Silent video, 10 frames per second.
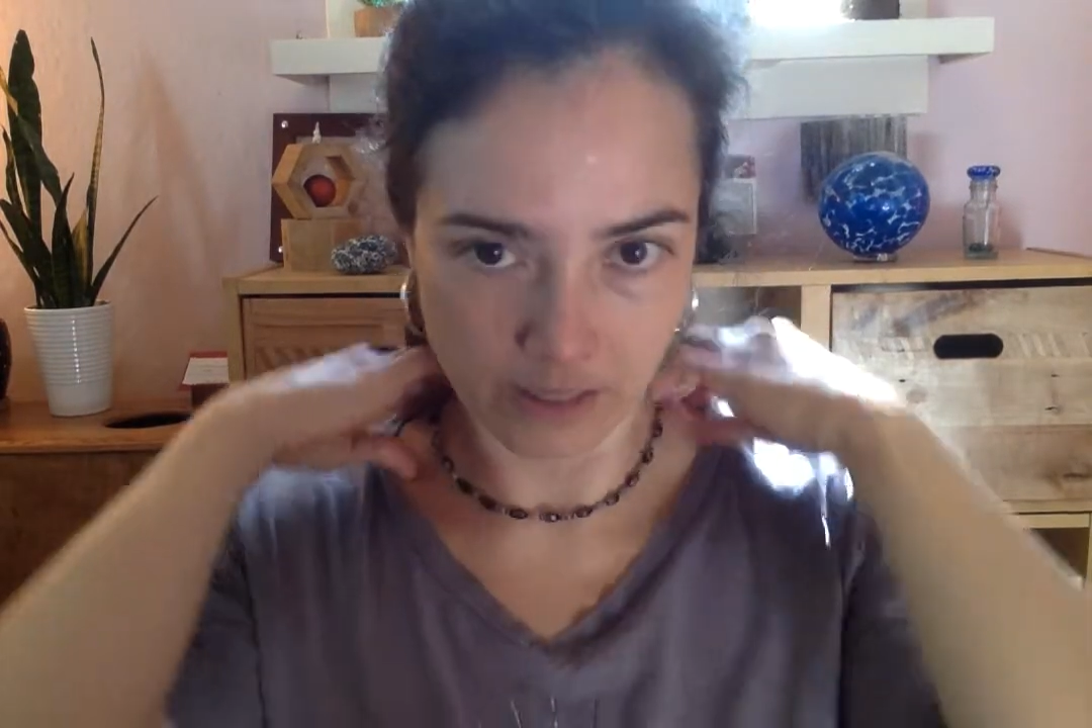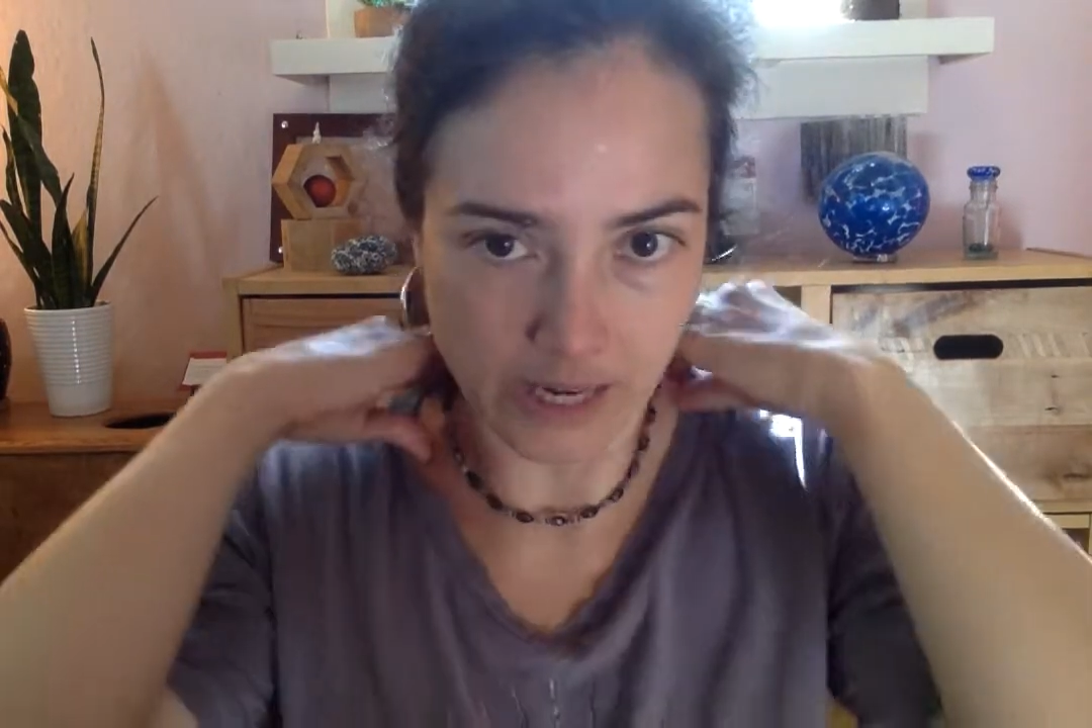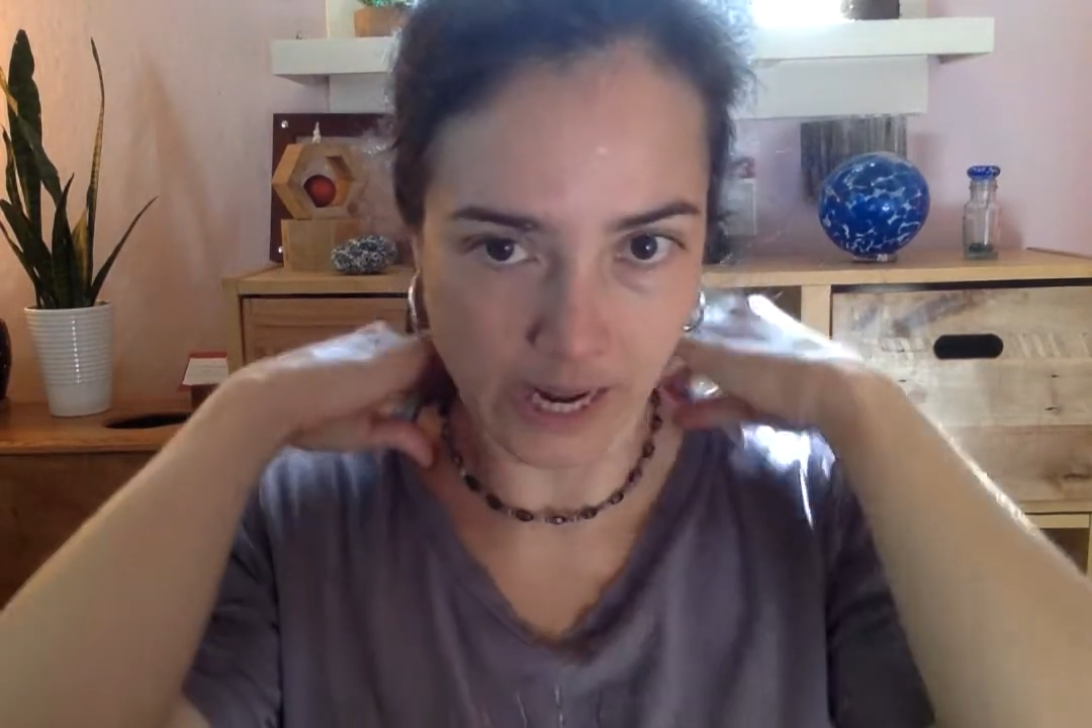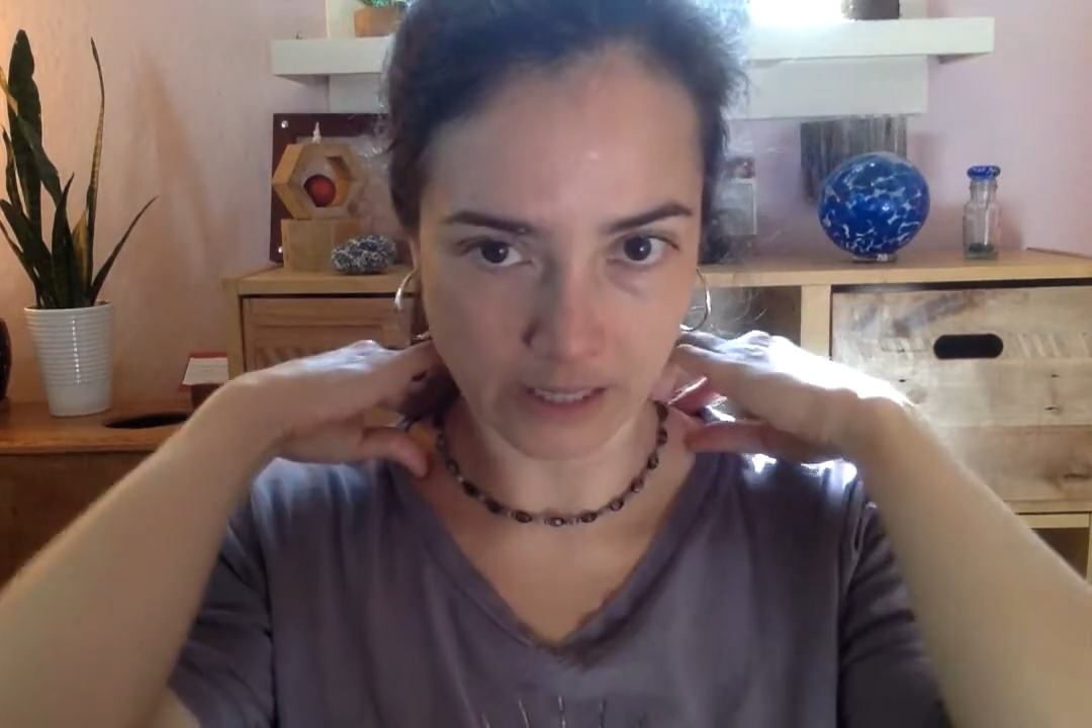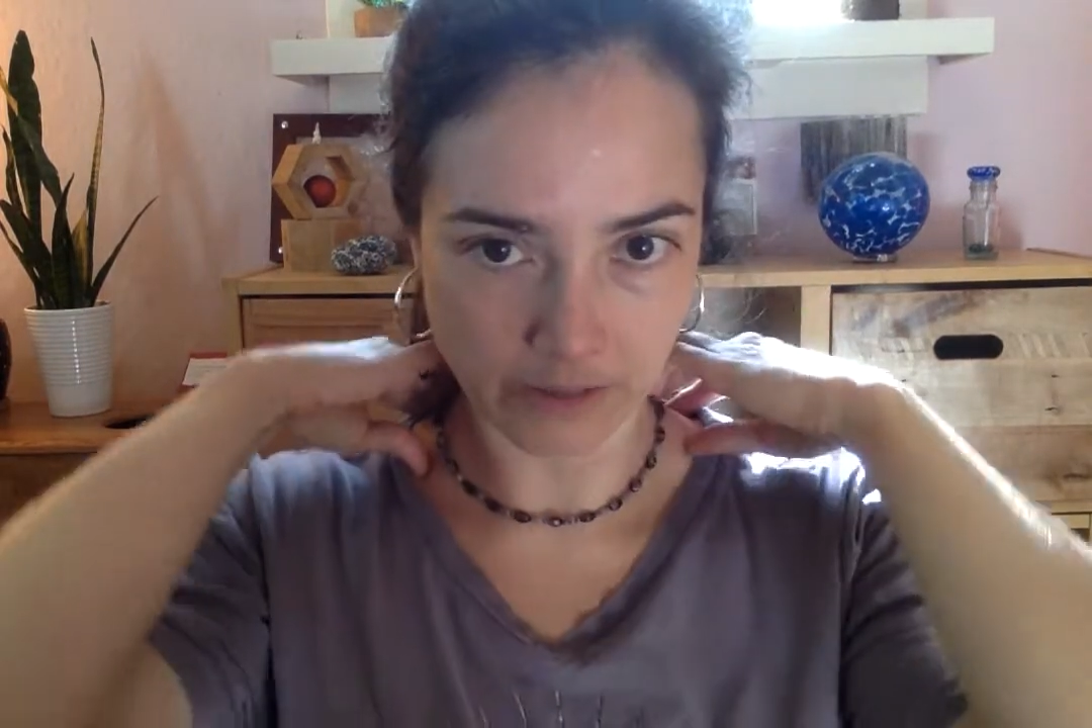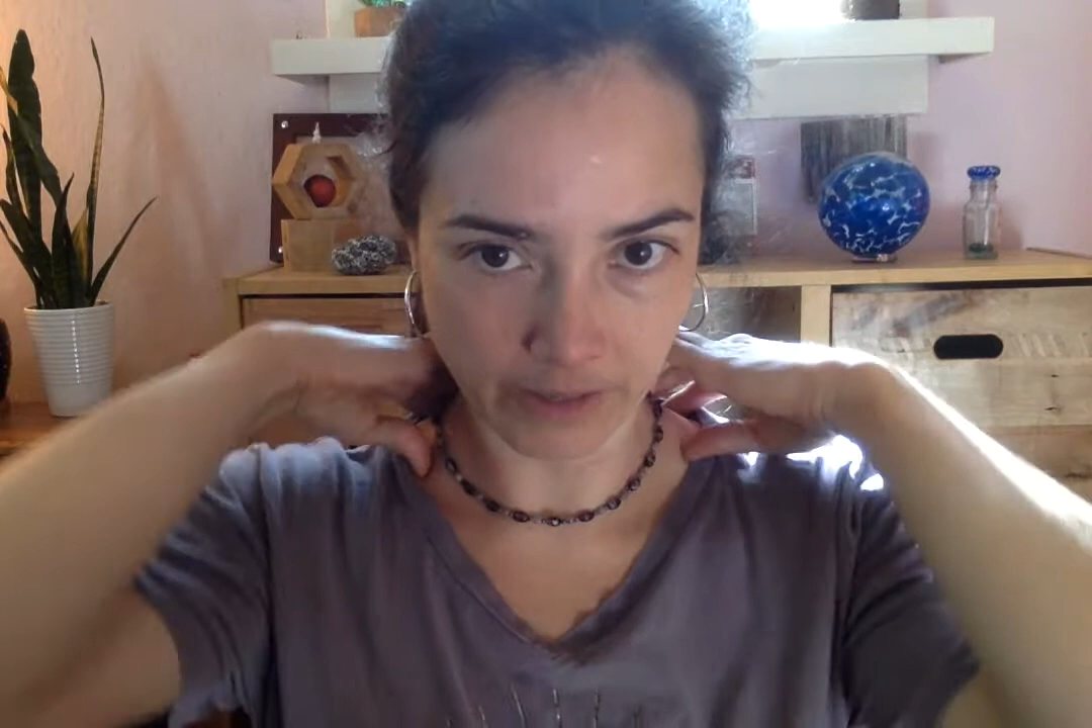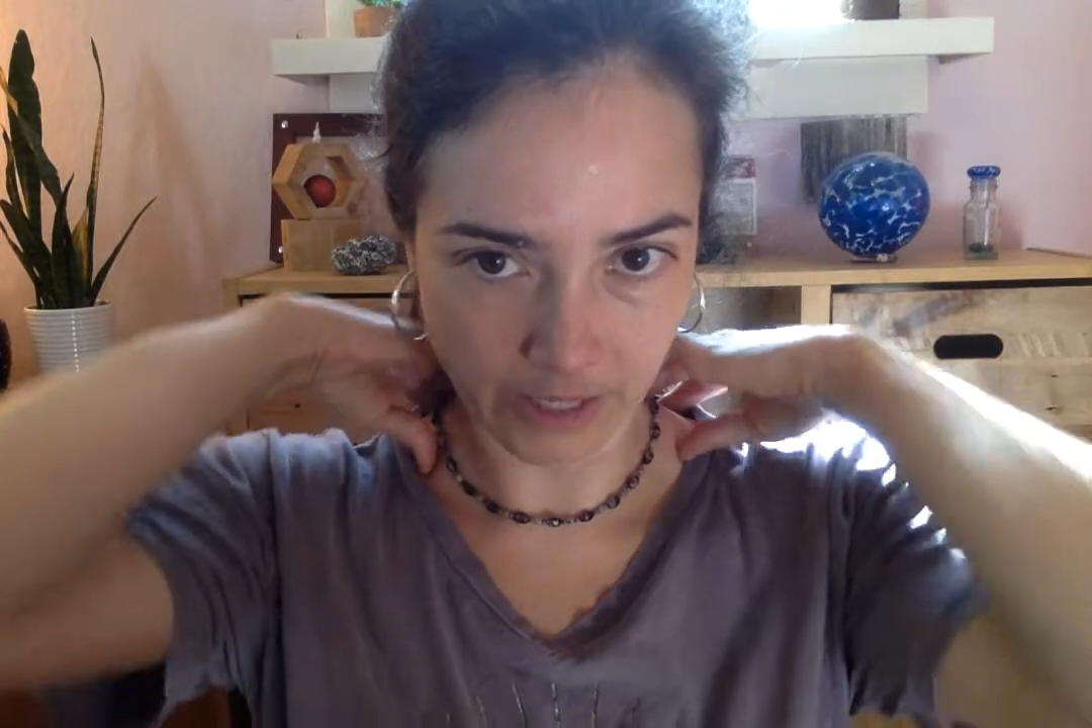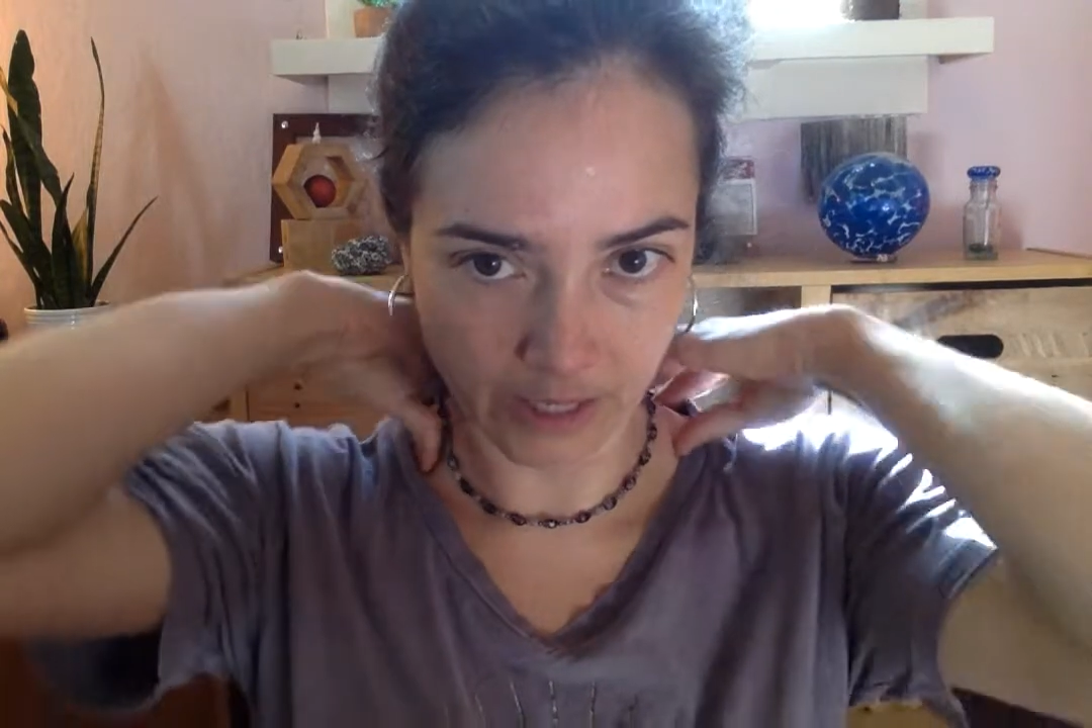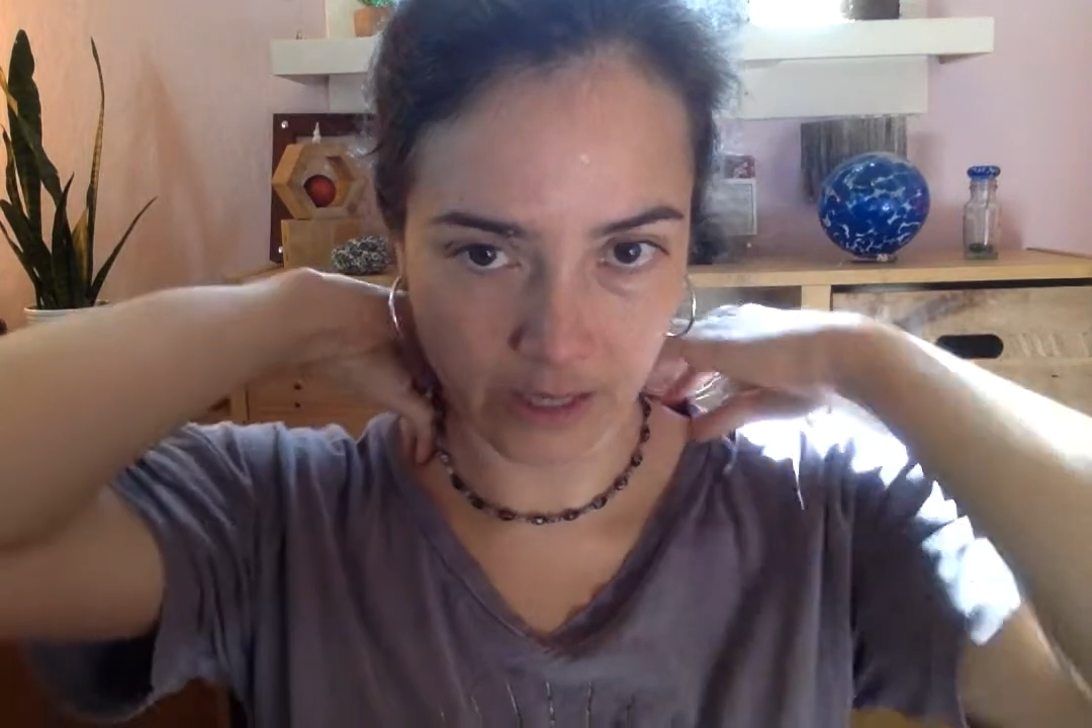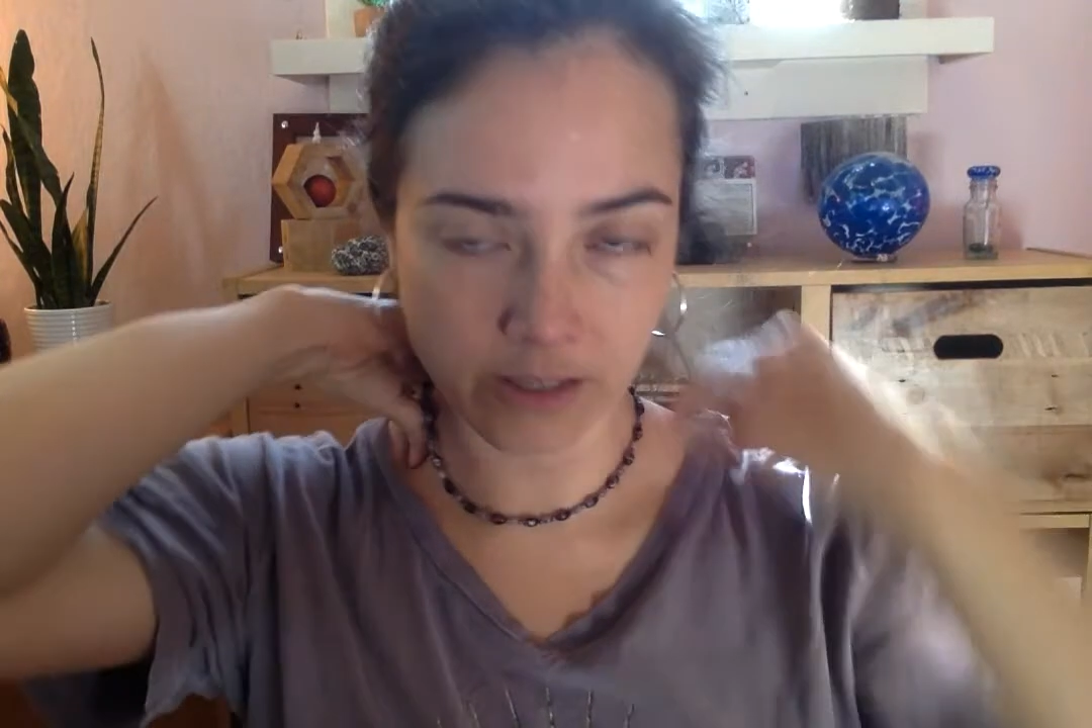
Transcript: get activated.